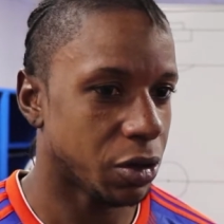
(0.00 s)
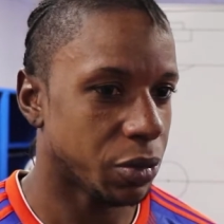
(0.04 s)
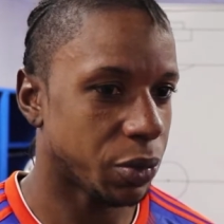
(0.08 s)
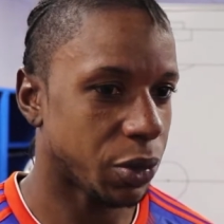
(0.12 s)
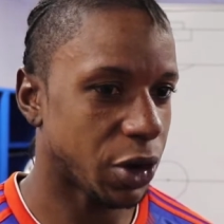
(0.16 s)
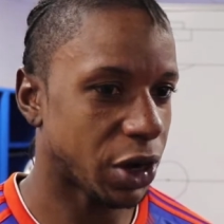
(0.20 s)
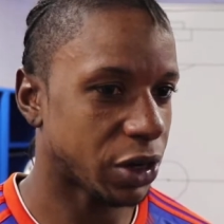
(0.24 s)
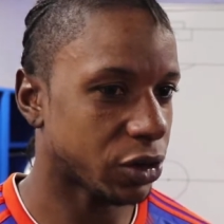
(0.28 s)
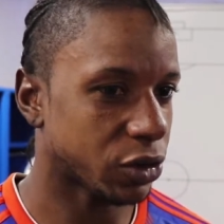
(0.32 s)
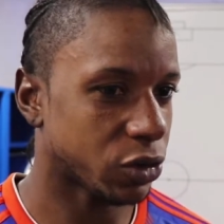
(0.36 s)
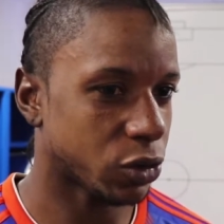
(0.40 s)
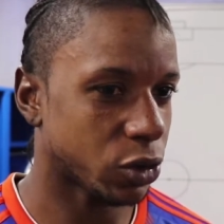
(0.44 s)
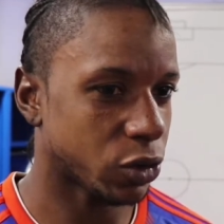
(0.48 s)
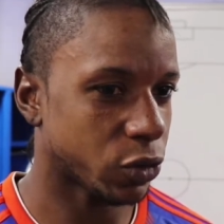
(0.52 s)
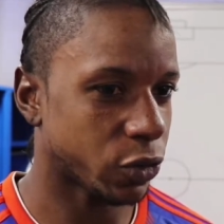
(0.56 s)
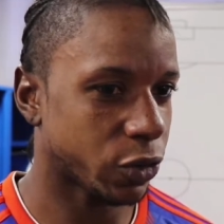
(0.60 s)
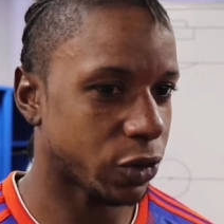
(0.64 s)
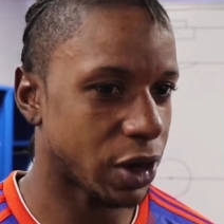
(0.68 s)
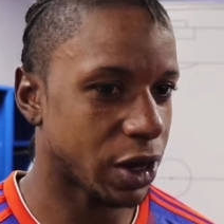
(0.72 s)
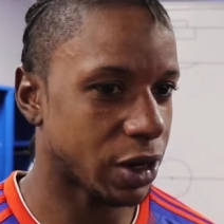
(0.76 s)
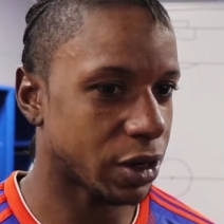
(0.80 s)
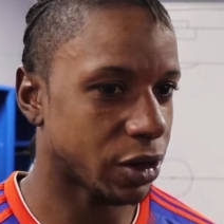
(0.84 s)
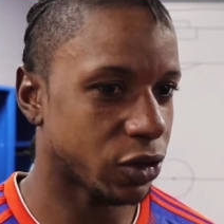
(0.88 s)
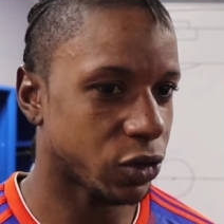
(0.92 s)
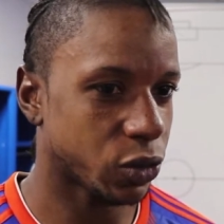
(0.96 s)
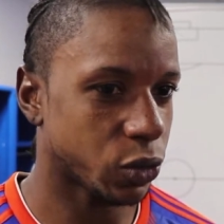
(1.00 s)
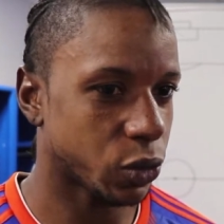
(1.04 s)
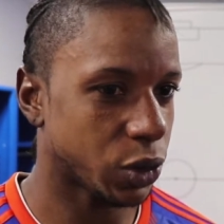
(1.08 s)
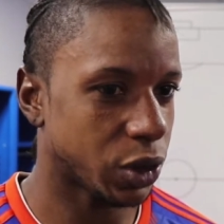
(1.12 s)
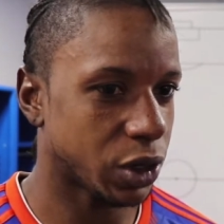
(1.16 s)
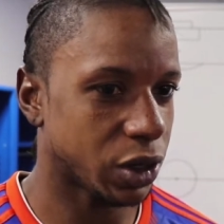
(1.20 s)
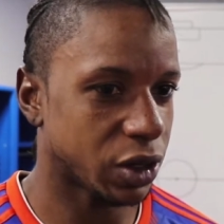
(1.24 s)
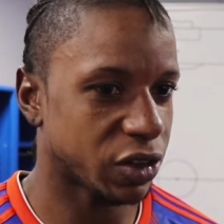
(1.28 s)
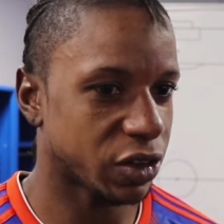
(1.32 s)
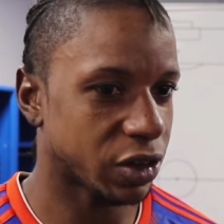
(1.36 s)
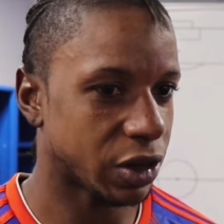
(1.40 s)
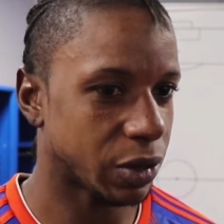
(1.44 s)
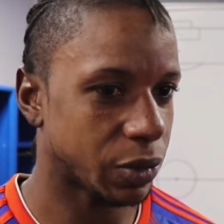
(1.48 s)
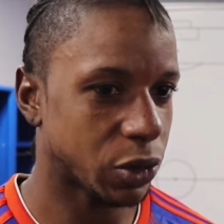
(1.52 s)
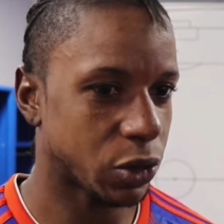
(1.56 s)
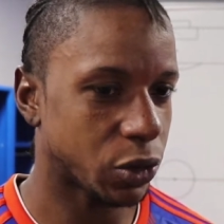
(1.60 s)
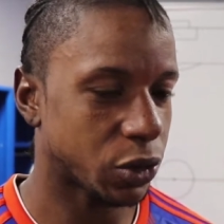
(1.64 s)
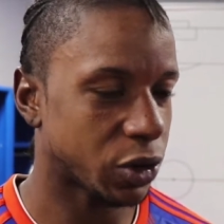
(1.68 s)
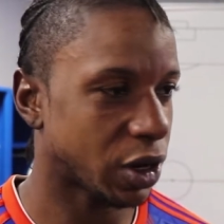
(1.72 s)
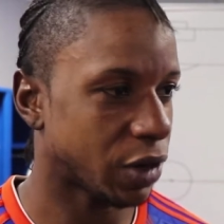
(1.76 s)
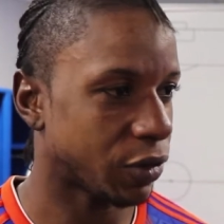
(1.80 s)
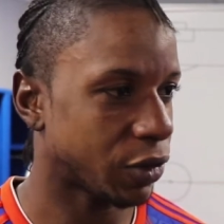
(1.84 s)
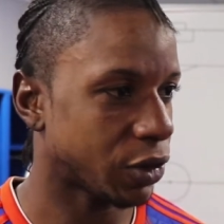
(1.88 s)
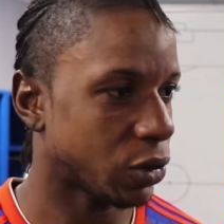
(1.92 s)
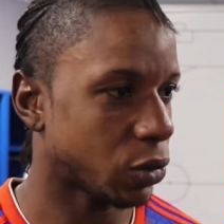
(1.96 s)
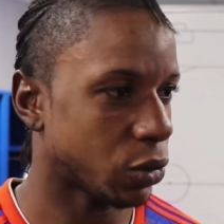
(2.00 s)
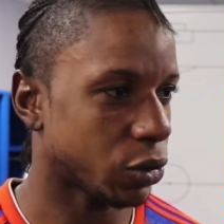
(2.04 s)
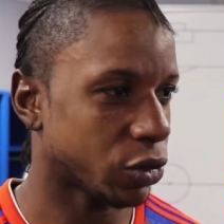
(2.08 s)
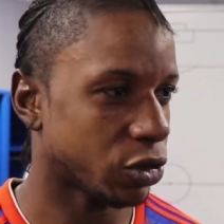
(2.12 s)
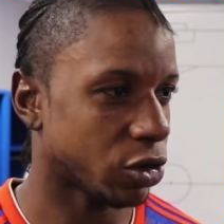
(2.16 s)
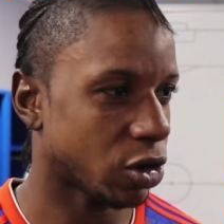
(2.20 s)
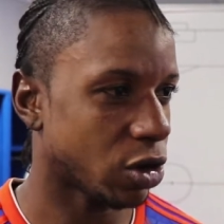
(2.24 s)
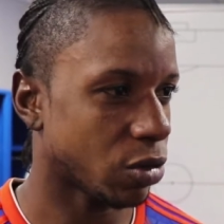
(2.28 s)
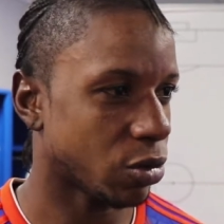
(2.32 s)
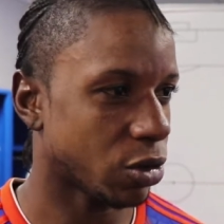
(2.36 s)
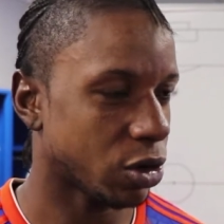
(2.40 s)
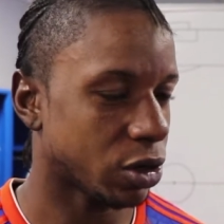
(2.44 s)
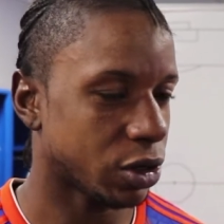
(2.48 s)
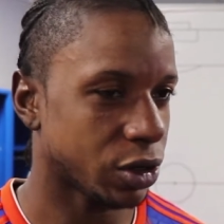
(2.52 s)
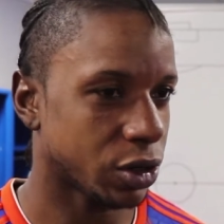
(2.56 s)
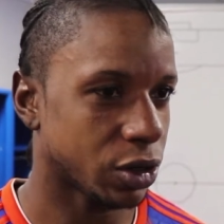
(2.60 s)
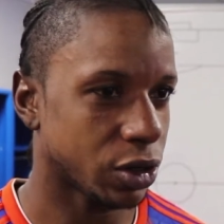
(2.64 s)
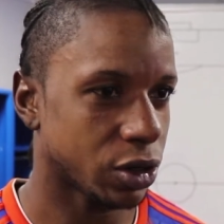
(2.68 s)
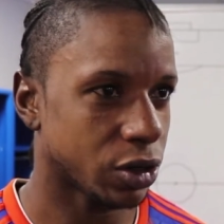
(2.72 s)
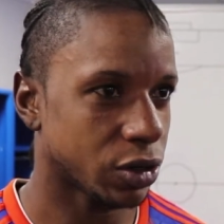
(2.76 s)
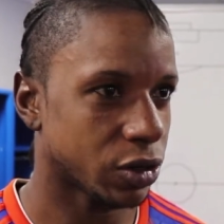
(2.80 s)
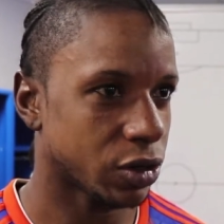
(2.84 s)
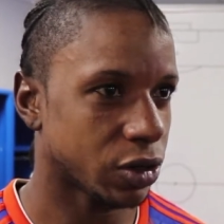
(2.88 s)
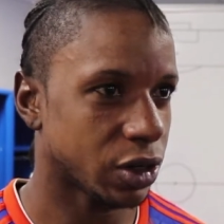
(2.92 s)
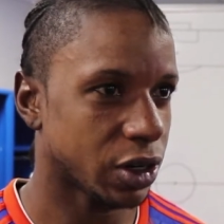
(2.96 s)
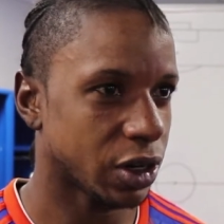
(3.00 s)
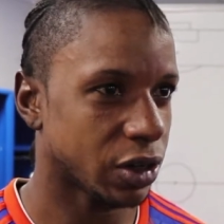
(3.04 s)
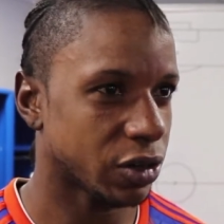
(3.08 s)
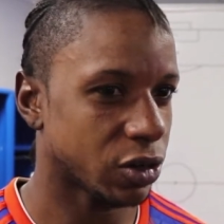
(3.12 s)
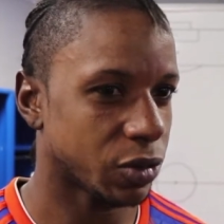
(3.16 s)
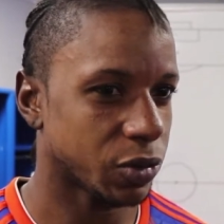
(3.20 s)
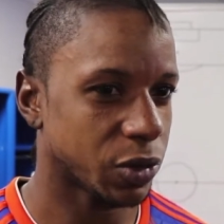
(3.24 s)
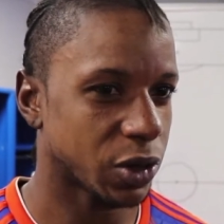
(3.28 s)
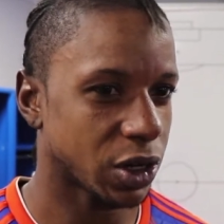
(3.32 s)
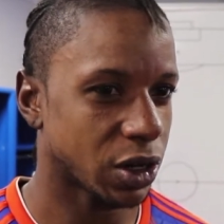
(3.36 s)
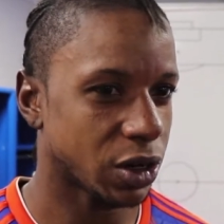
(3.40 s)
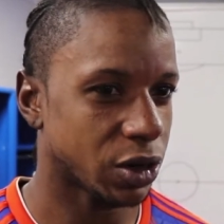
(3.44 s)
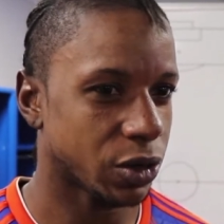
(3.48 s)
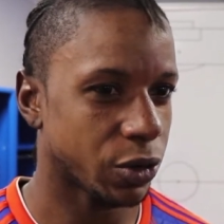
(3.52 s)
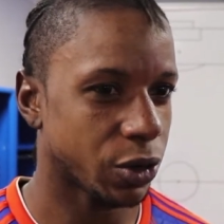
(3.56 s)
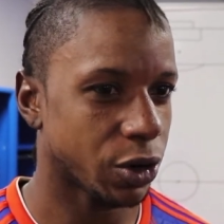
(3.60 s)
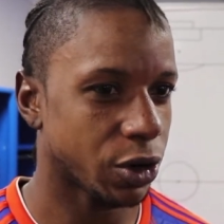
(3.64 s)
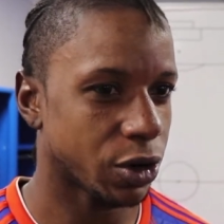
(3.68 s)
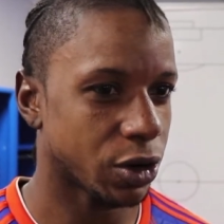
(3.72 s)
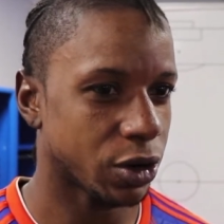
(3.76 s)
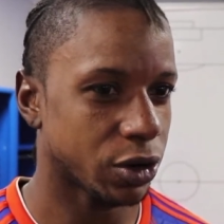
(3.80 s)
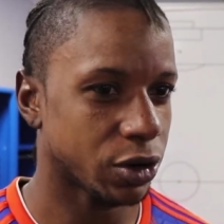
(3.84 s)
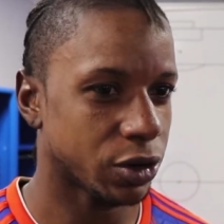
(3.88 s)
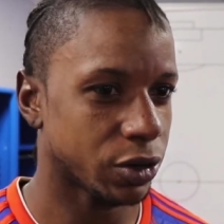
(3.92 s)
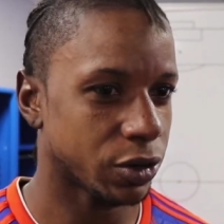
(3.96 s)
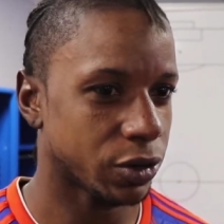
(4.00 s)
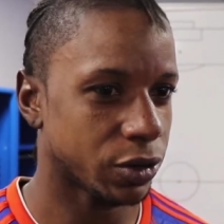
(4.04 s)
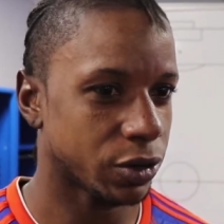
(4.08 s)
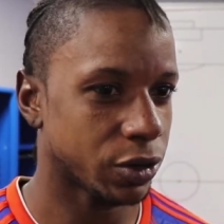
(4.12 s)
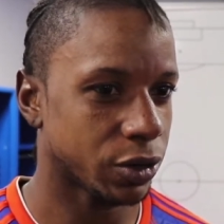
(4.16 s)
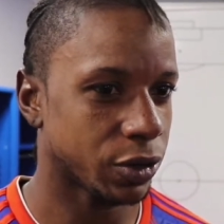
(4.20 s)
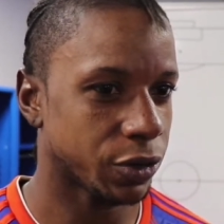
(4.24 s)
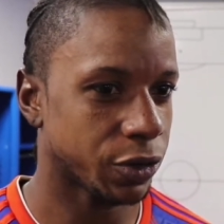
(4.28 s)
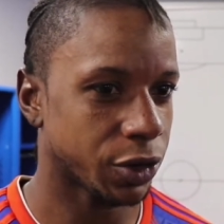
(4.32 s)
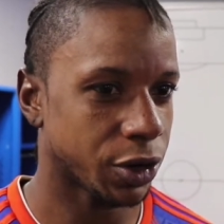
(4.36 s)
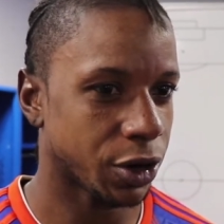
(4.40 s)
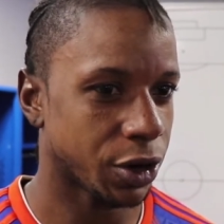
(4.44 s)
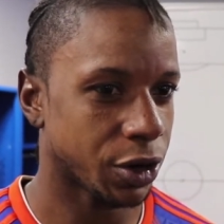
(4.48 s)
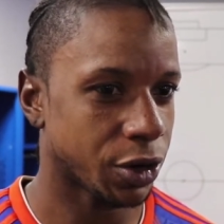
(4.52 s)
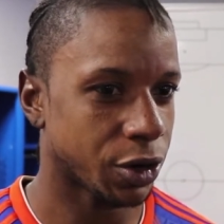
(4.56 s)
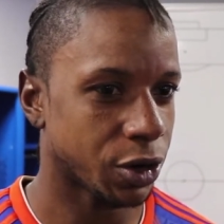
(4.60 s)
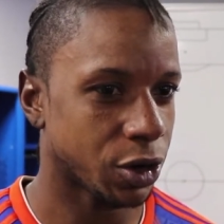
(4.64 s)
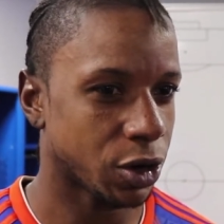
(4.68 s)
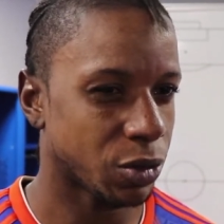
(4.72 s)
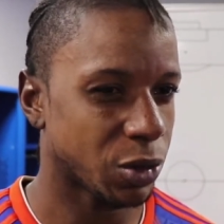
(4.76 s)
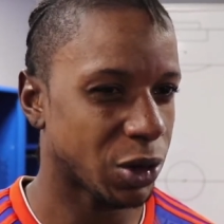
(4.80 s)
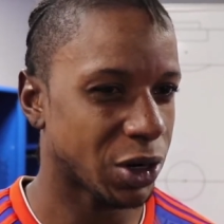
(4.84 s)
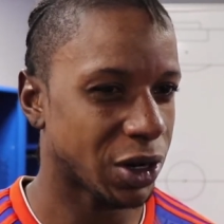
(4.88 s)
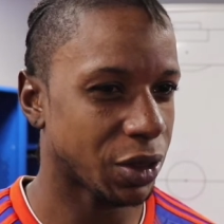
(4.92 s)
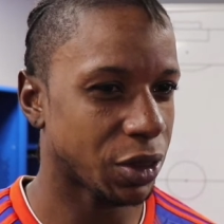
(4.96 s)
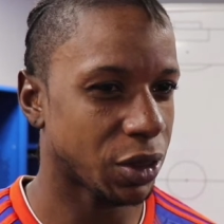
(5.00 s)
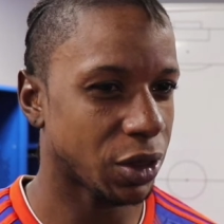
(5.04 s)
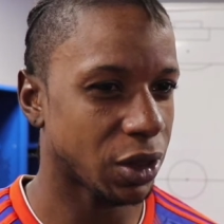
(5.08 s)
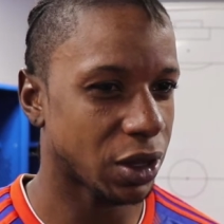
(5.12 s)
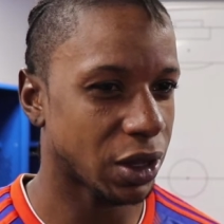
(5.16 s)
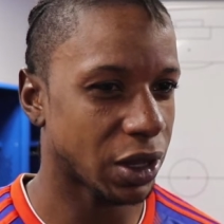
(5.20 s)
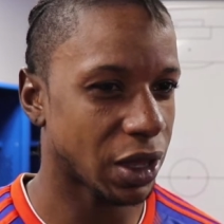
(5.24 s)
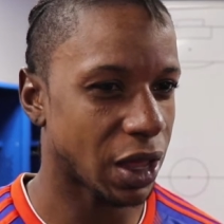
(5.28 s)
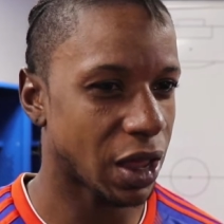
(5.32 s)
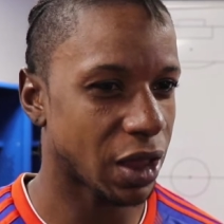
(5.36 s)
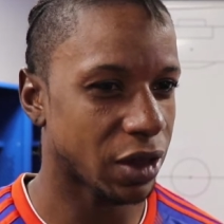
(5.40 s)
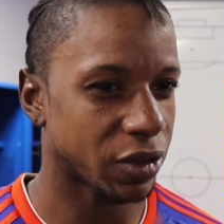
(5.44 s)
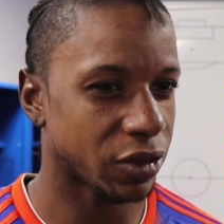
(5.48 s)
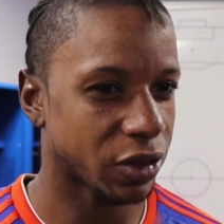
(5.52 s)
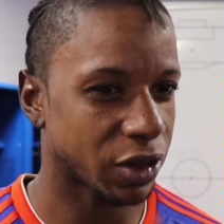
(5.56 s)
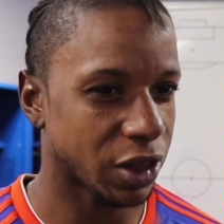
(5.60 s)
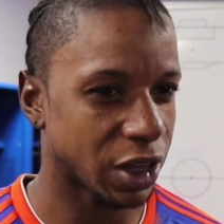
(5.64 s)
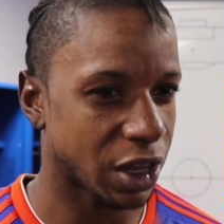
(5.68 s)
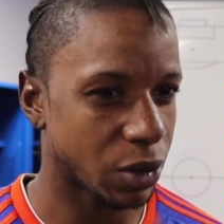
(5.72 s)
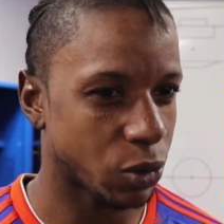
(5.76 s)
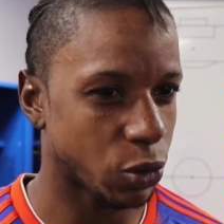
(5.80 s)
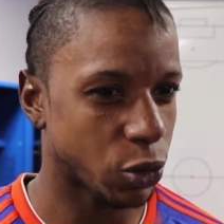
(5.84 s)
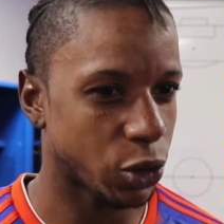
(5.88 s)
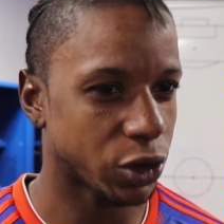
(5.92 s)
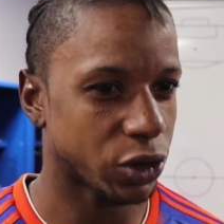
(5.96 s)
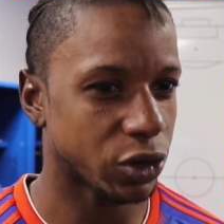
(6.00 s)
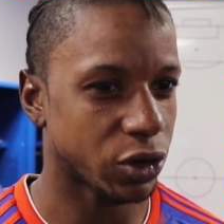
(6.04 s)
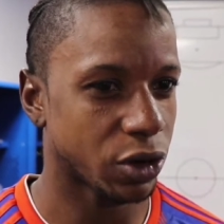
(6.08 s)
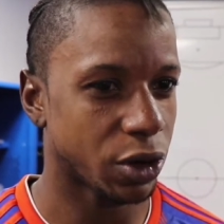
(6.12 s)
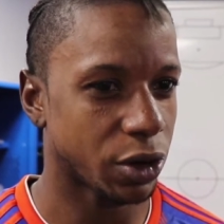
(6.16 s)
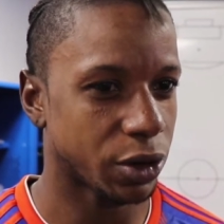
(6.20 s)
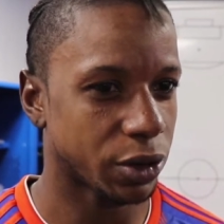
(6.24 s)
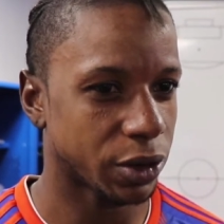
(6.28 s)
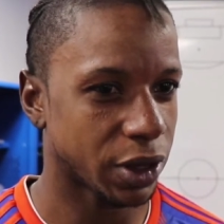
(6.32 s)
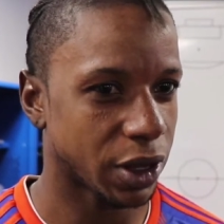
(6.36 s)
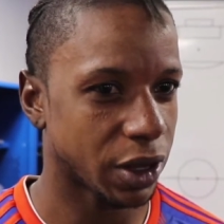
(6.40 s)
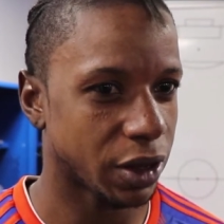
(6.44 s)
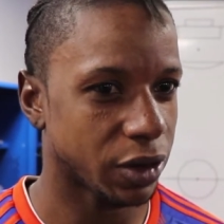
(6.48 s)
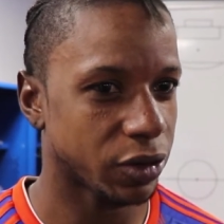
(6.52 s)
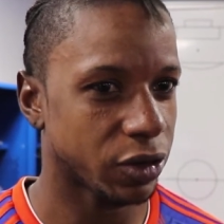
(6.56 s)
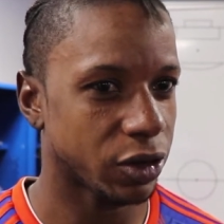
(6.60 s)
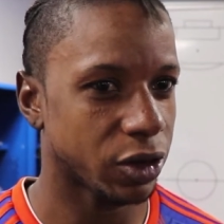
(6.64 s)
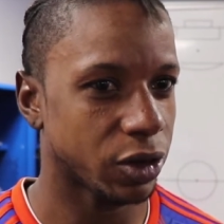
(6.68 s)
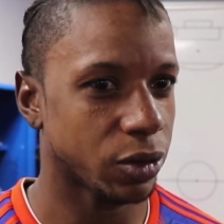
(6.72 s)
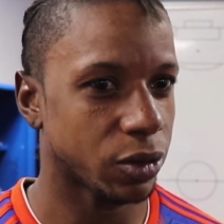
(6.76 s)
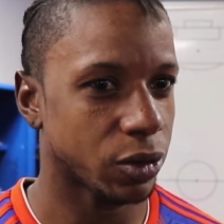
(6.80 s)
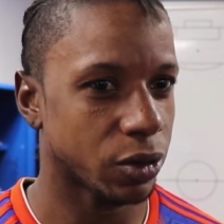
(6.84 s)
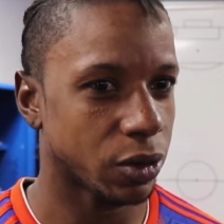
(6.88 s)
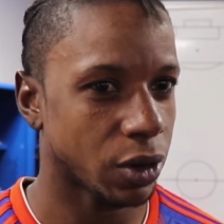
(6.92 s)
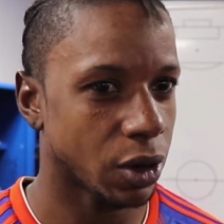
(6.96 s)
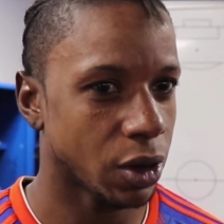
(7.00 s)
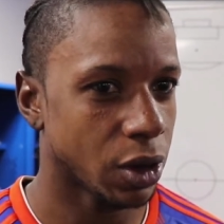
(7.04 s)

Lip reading: Practice was fine this week, slept okay, everything was normal, you know. So that's something I had to work on to figure it out. But I think as the game went on, Casey